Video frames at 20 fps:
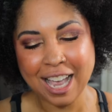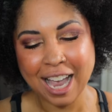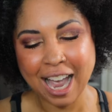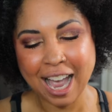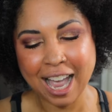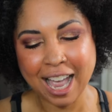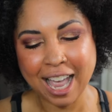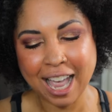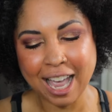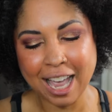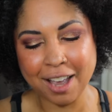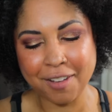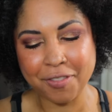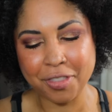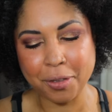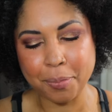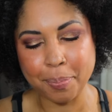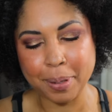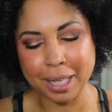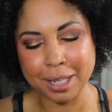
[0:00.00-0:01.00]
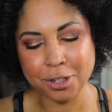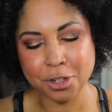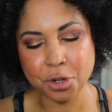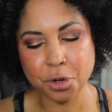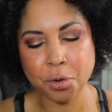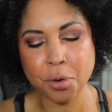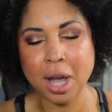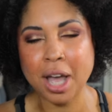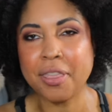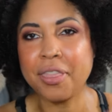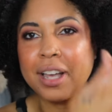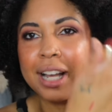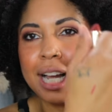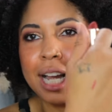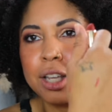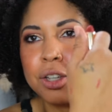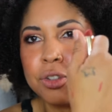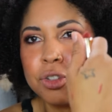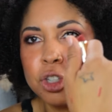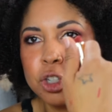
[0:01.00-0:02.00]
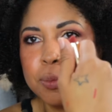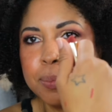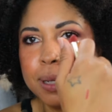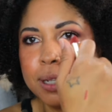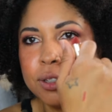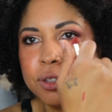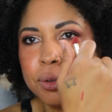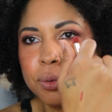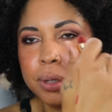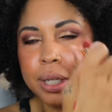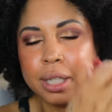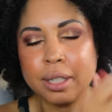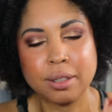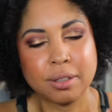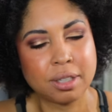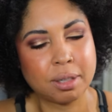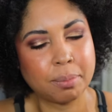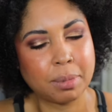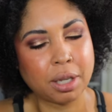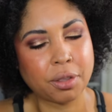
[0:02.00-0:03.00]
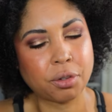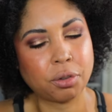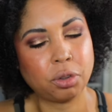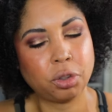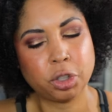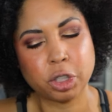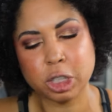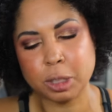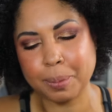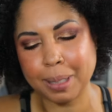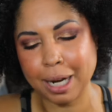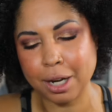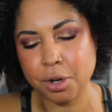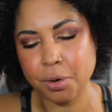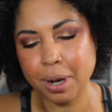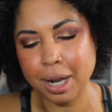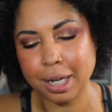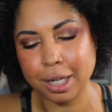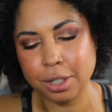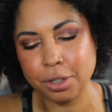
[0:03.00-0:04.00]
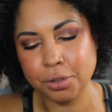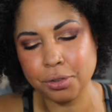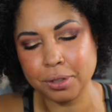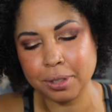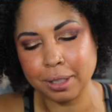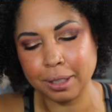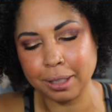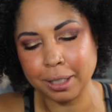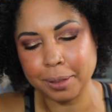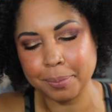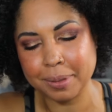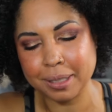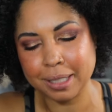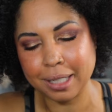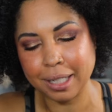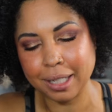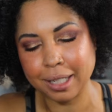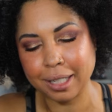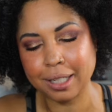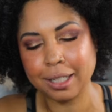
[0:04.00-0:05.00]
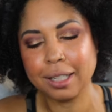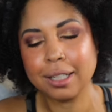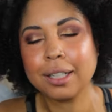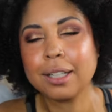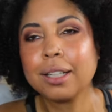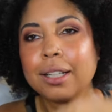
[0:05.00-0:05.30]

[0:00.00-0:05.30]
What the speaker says: I have the pencil. I think I use this pencil in some other looks, but I know I didn't use the lipstick.